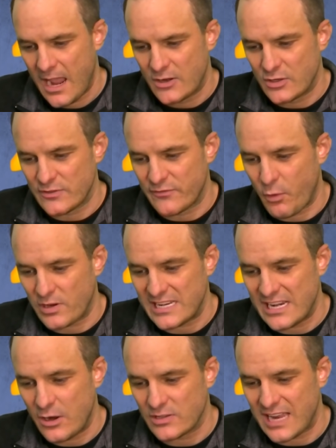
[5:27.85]

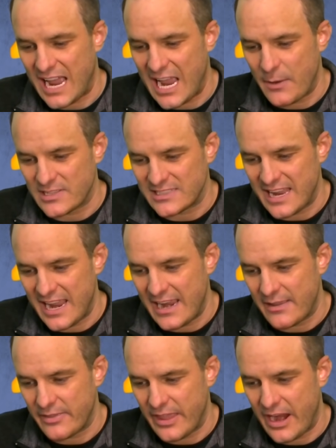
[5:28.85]
2014, he goes to Iowa
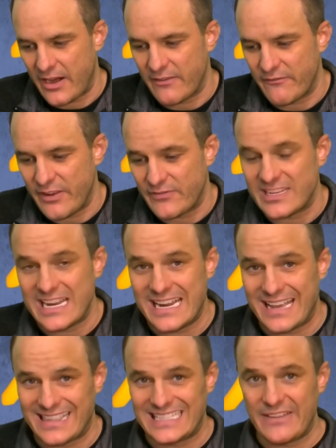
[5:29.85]
State. There in 15,
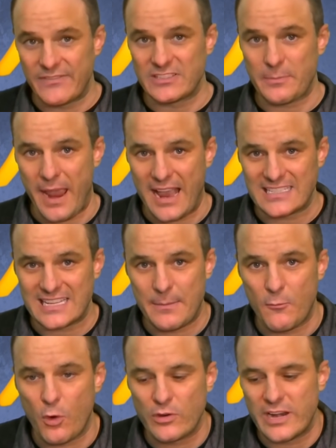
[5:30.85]
got the defensive passing game
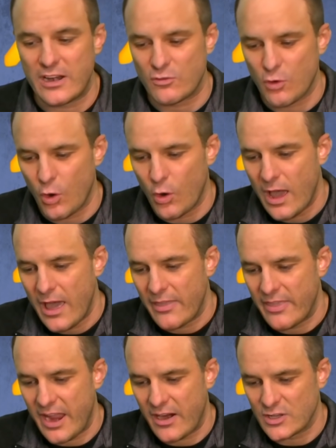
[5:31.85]
coordinator role
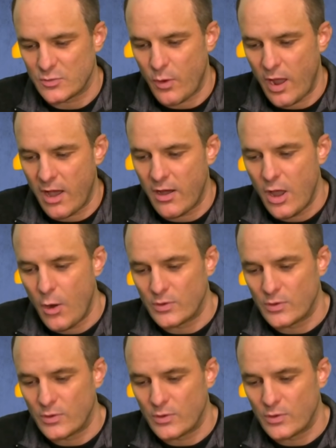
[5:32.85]
there as well.